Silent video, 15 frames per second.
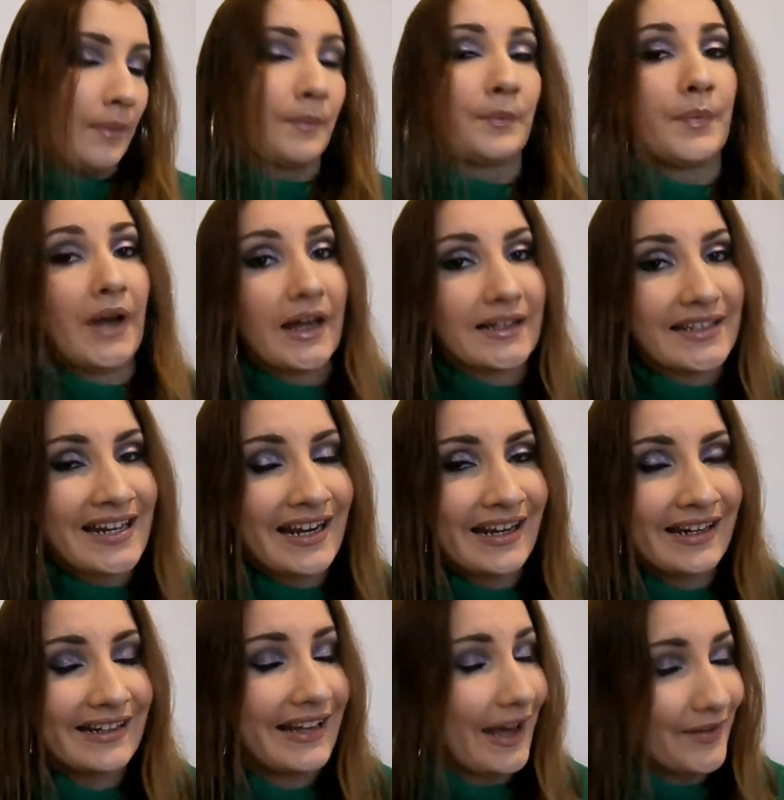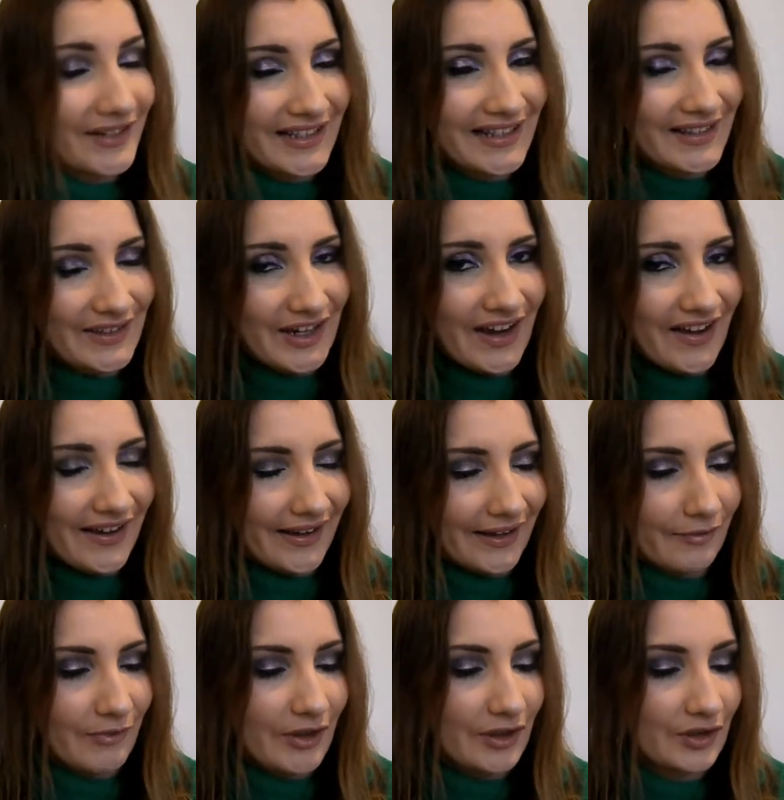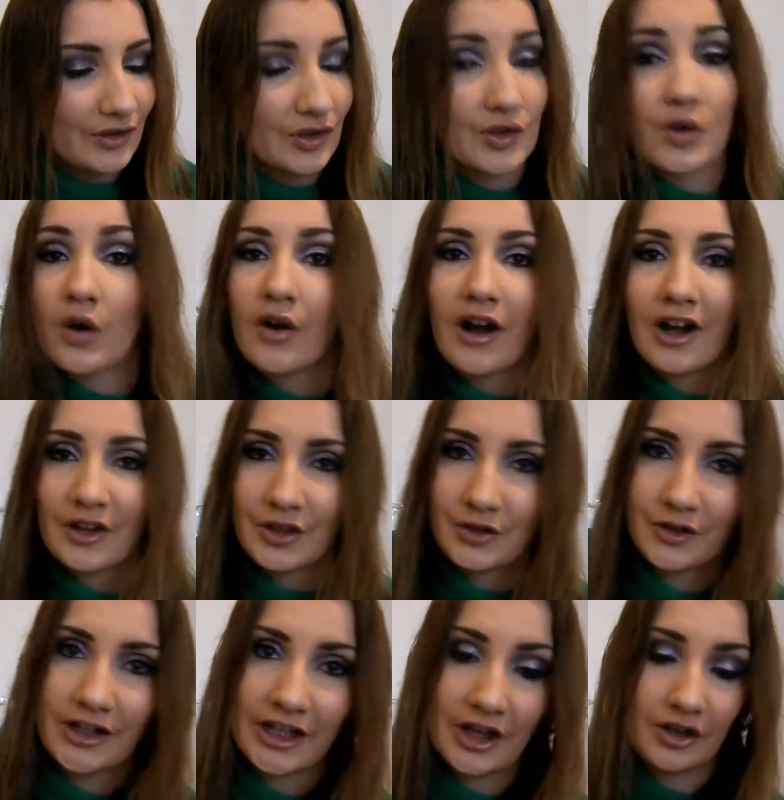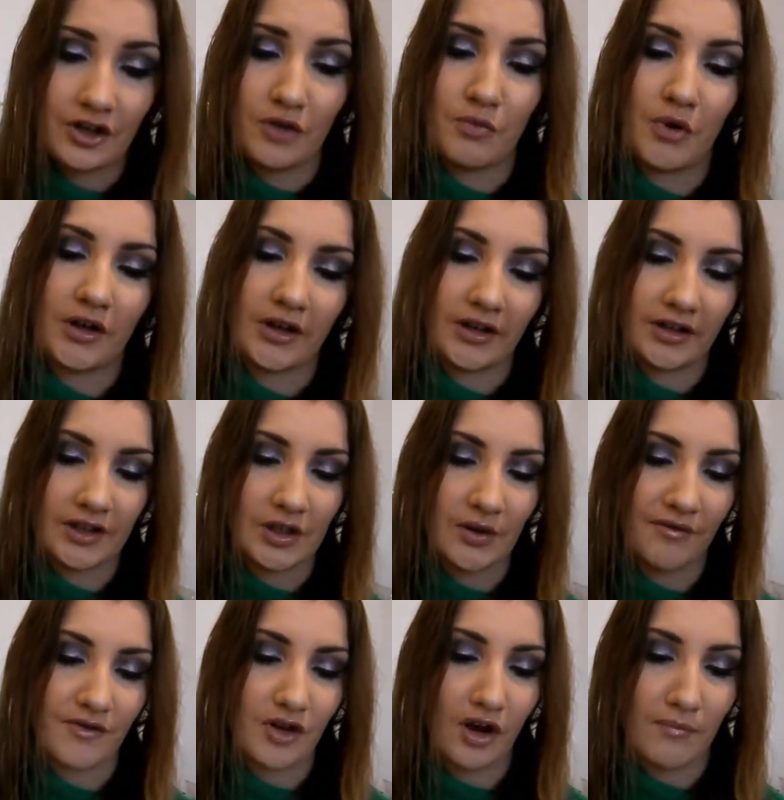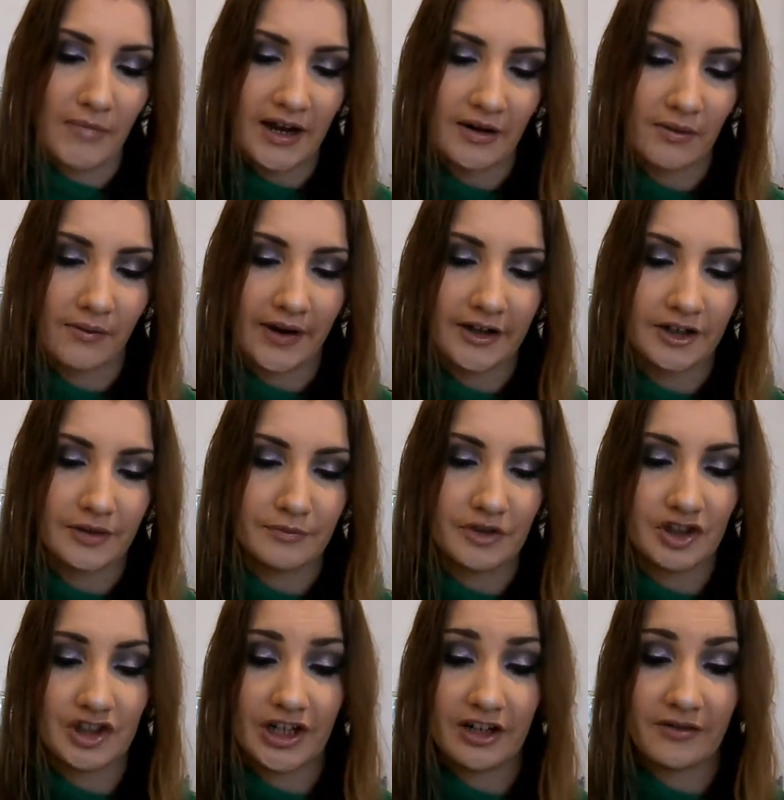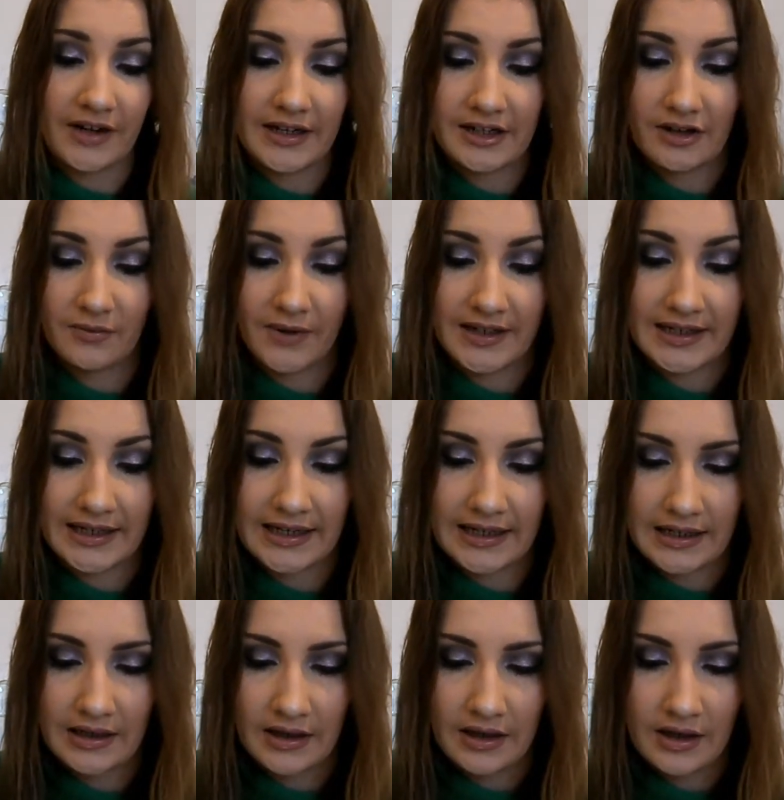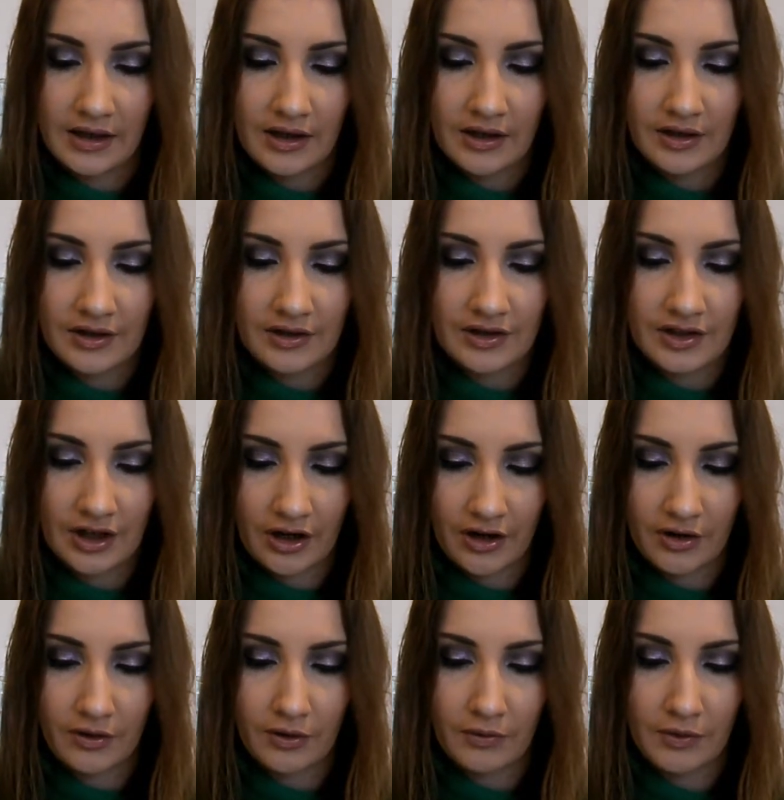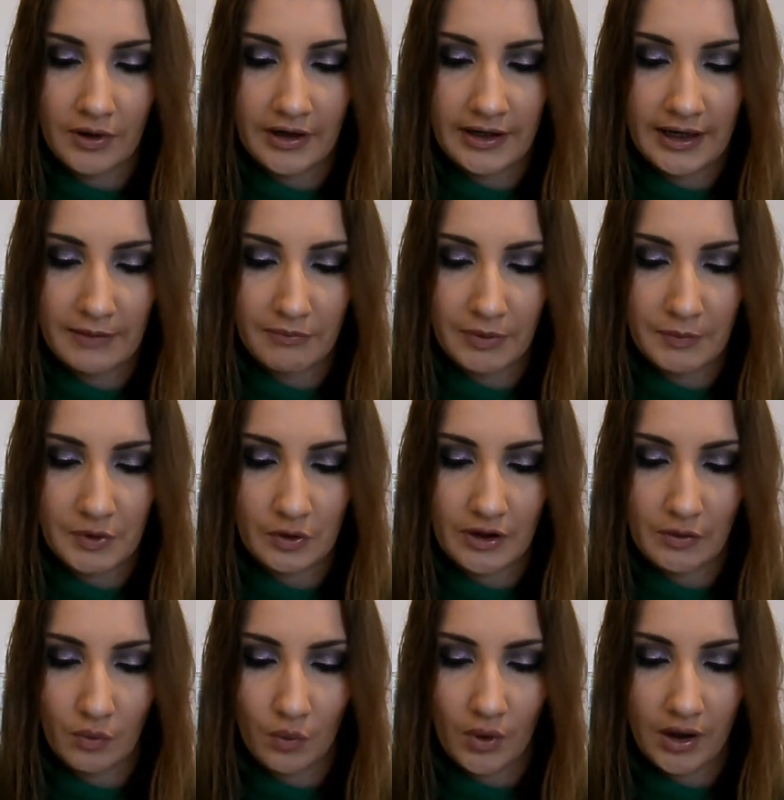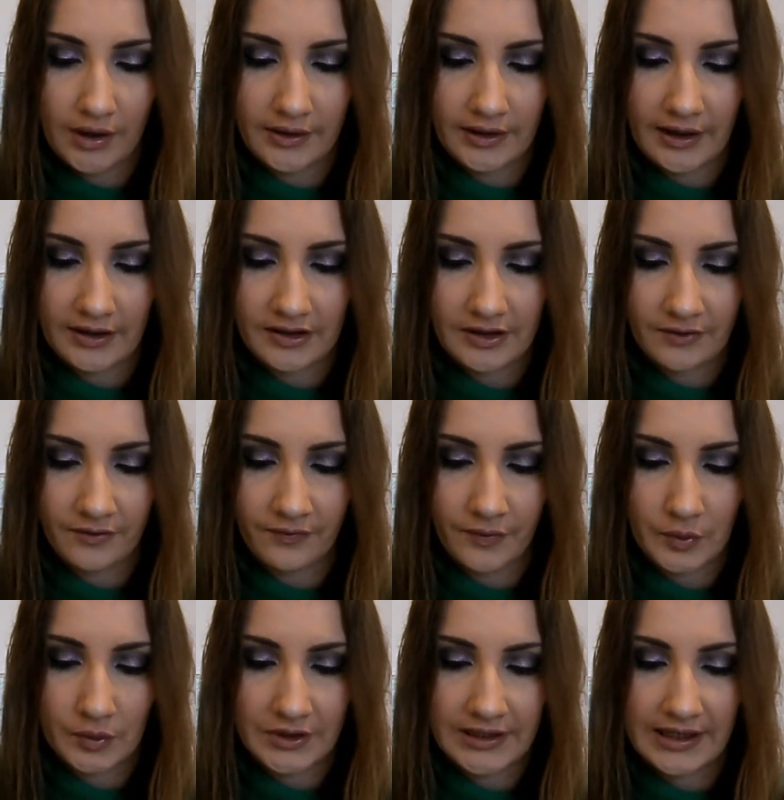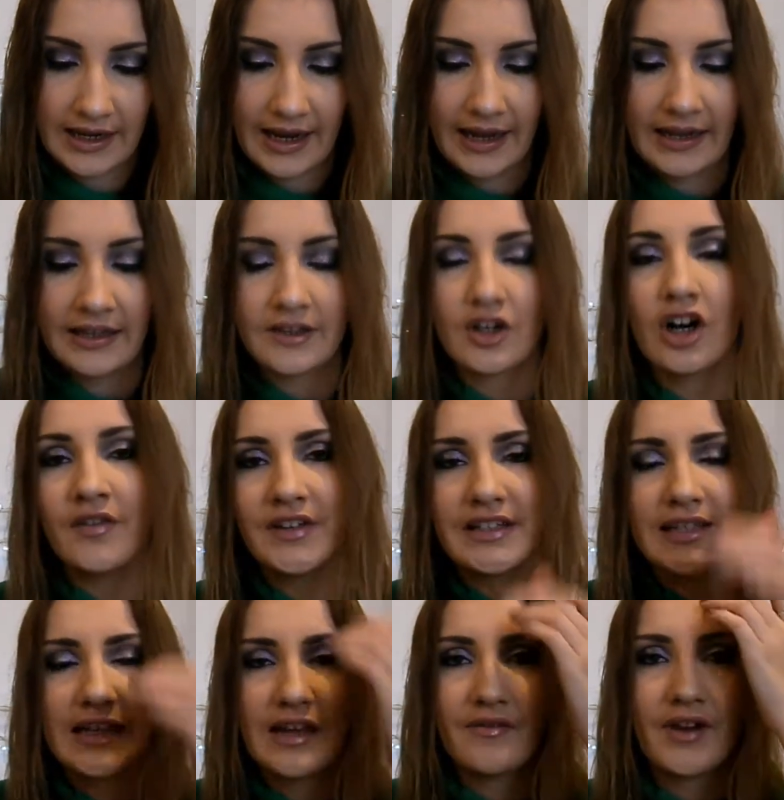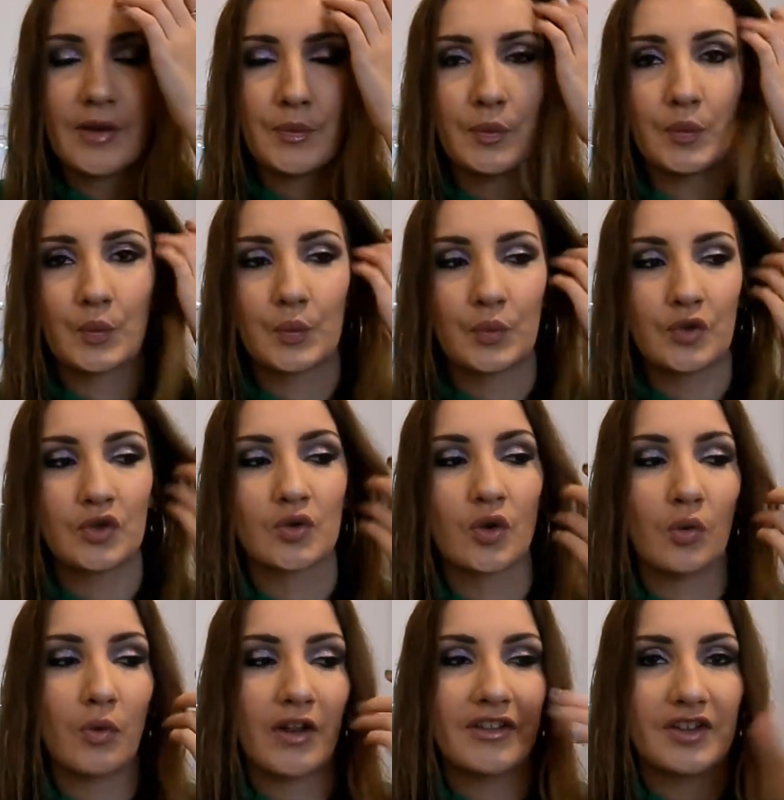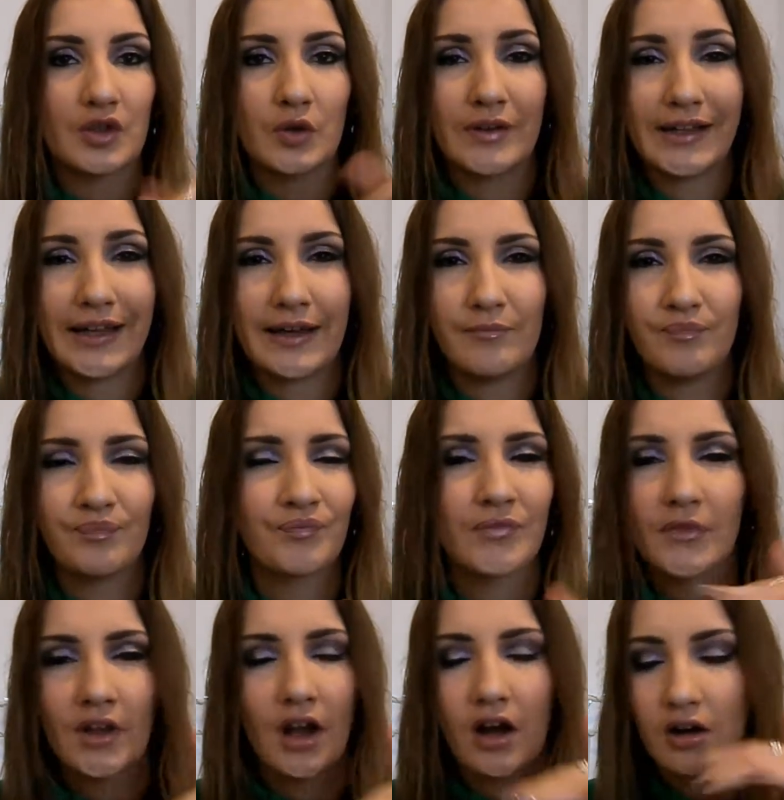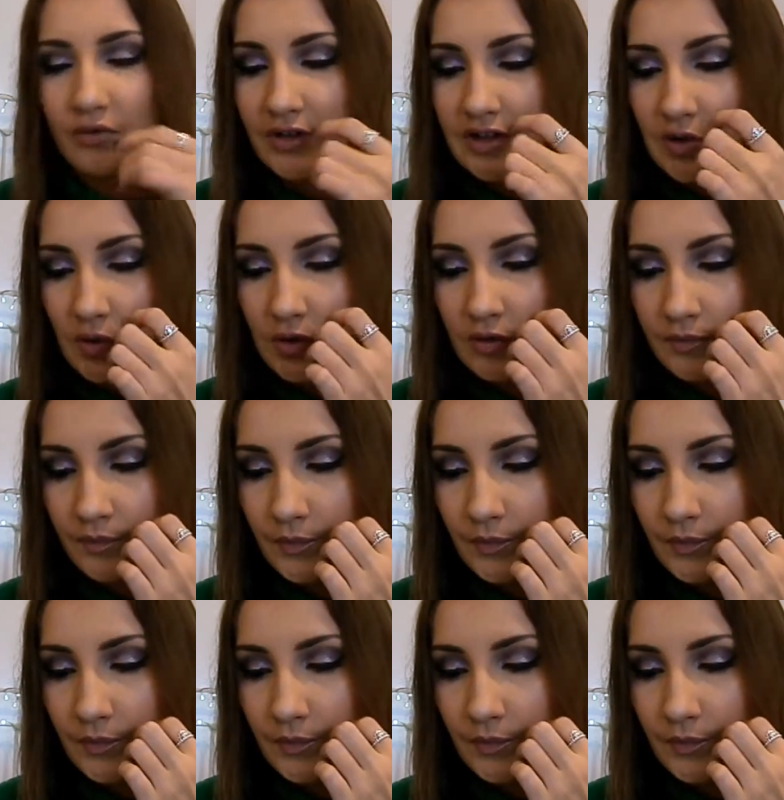But now it is time to draw our 3 new products. So I've got my random generator ready, so a number between 1 and 48. Obviously if I draw one that's already in, I'll redraw.